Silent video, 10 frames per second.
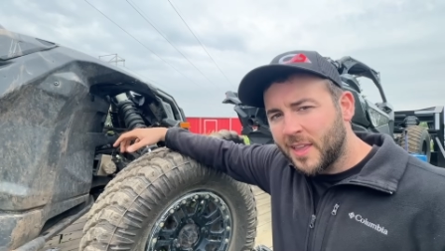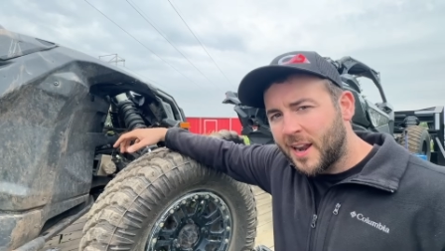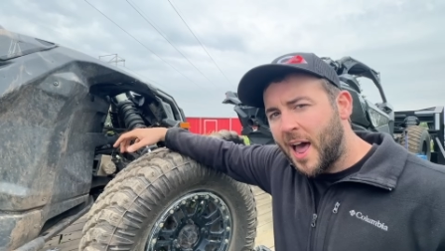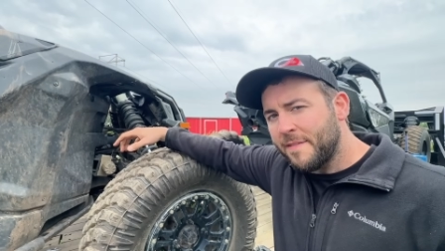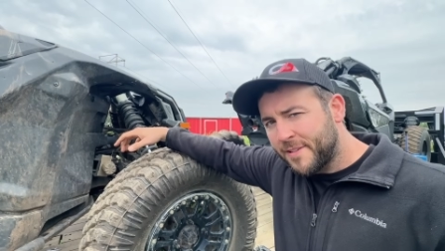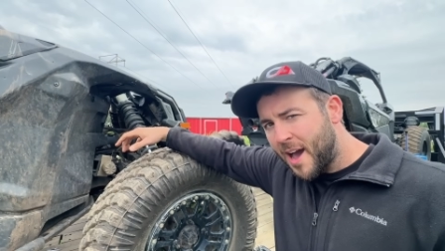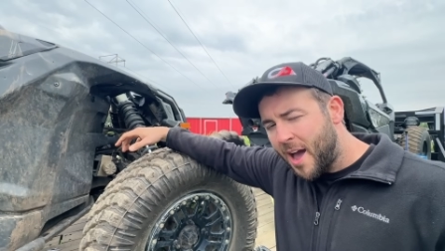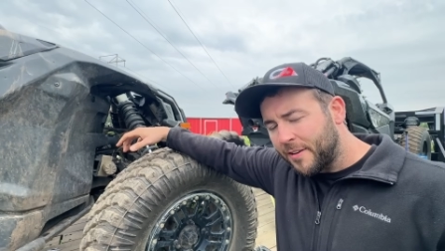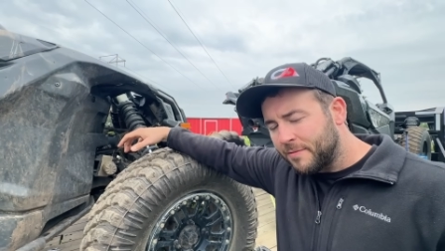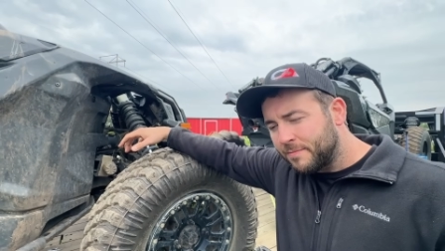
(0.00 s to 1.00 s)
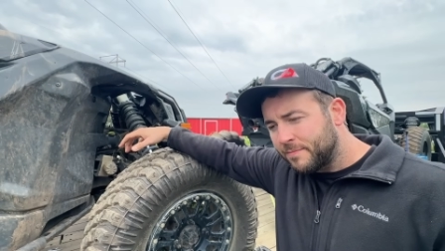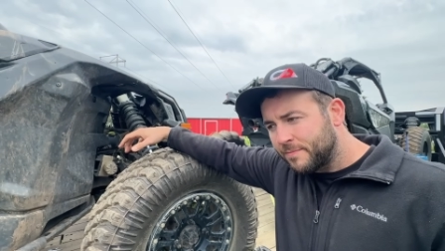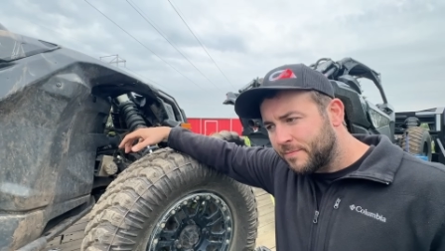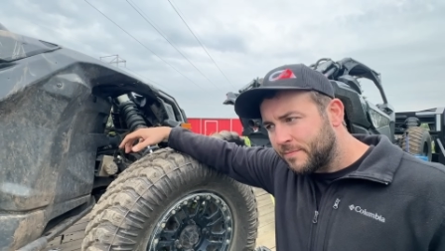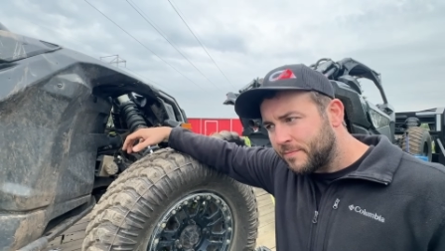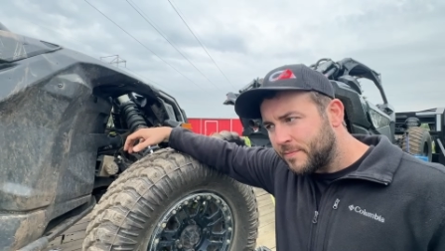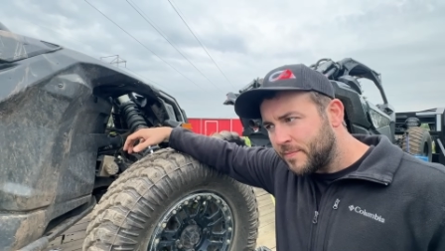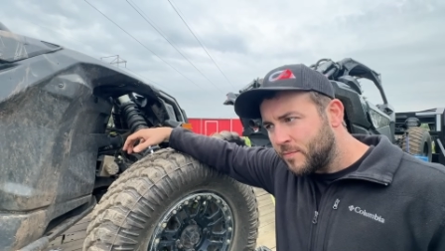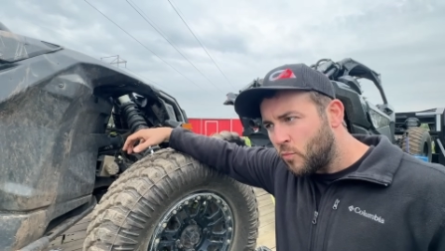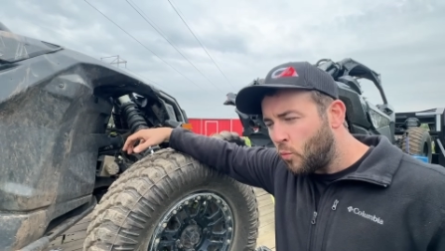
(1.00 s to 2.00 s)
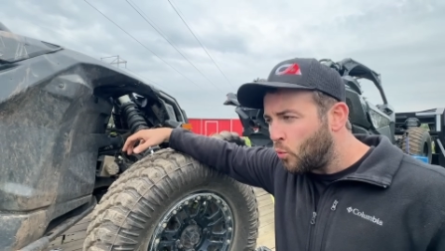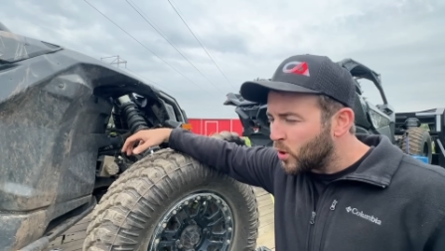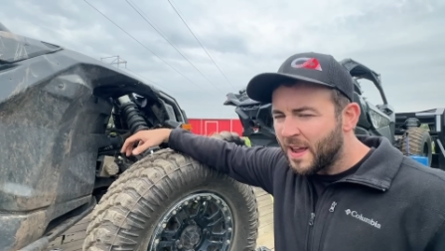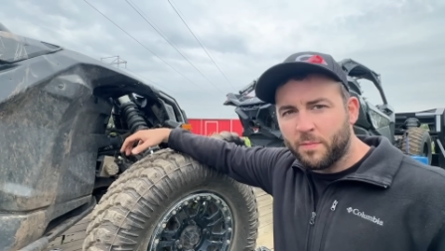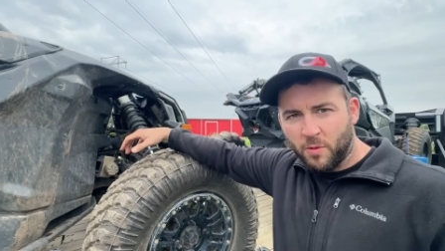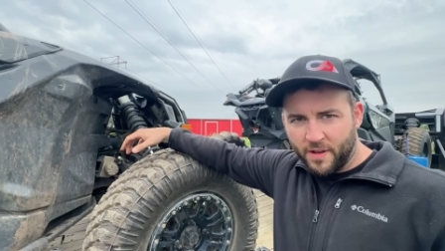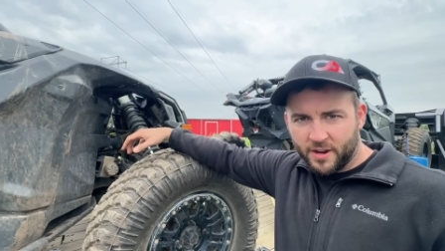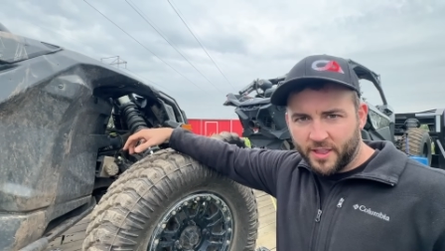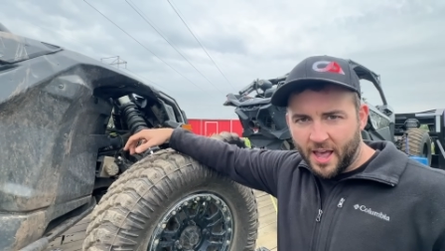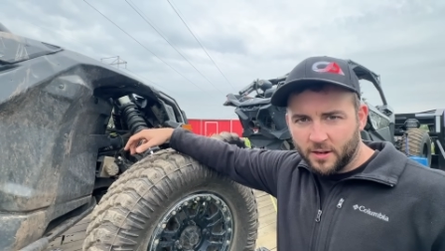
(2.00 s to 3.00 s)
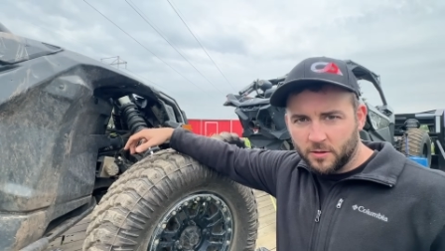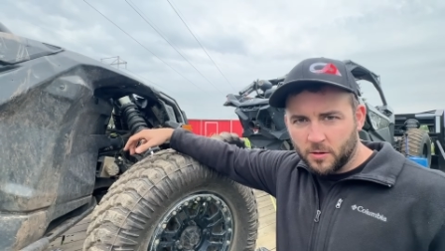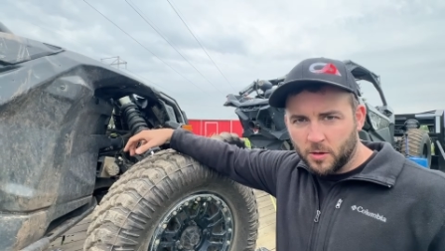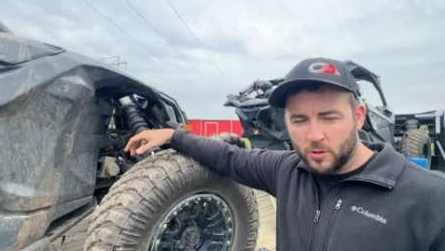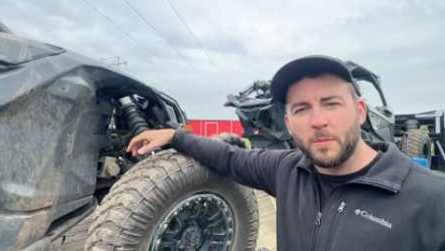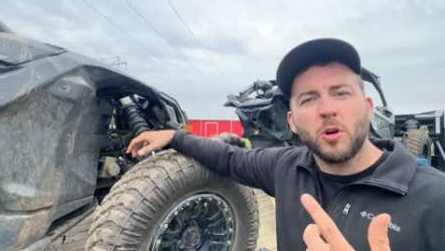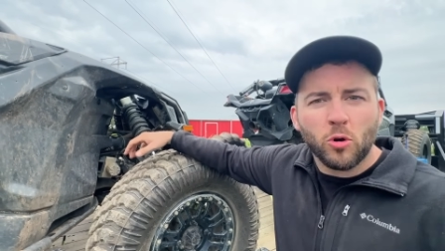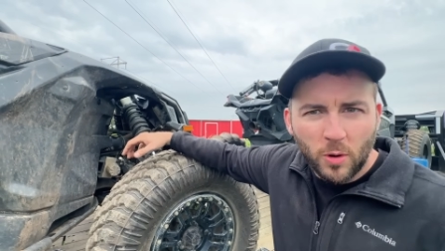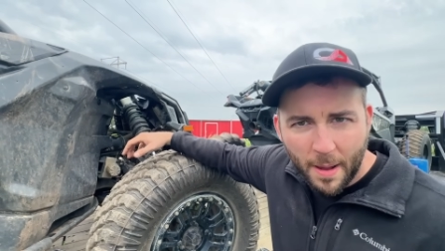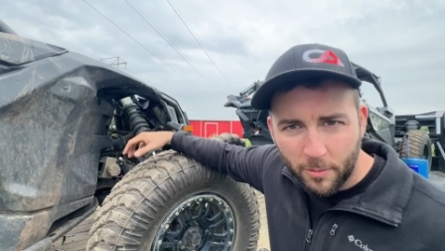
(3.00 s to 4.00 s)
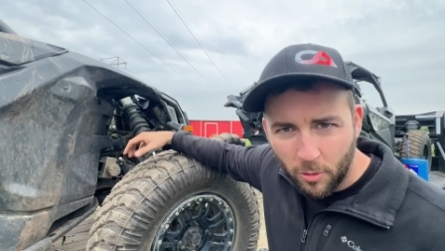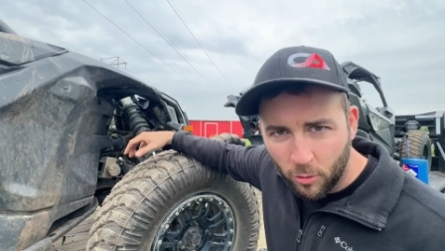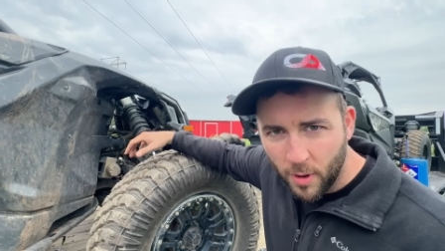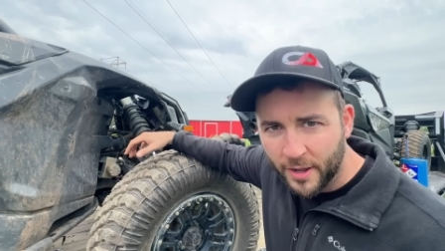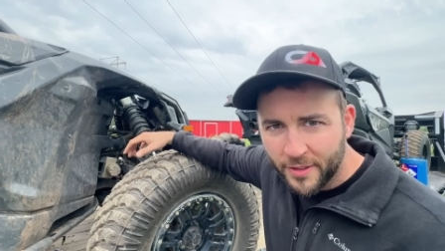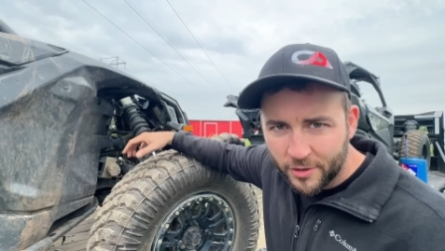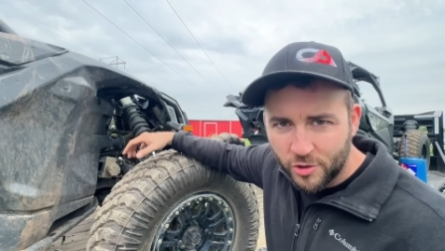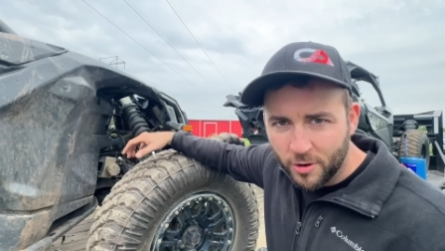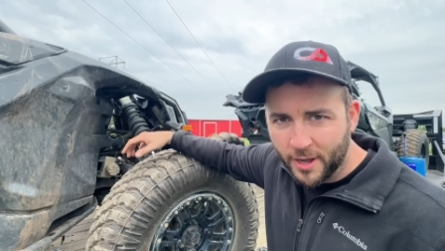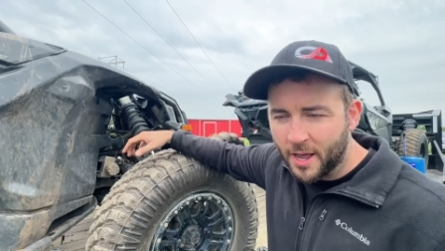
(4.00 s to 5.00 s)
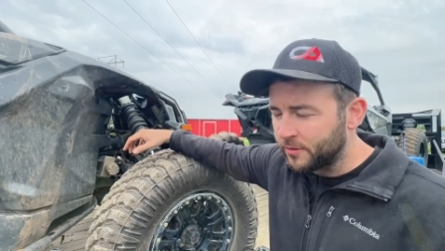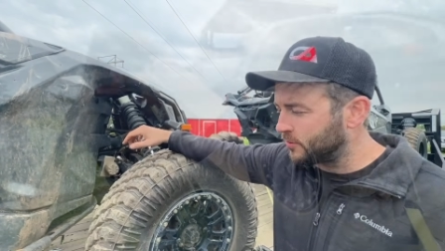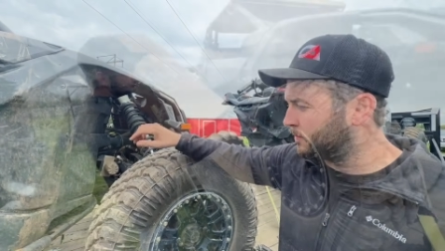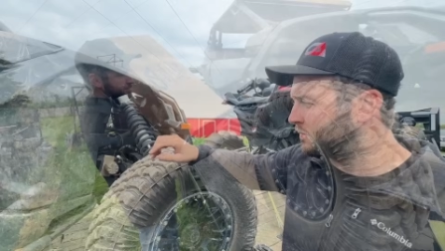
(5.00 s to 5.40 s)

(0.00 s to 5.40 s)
that I've got would have prevented that. So I'm gonna go grab it real quick and then show you guys.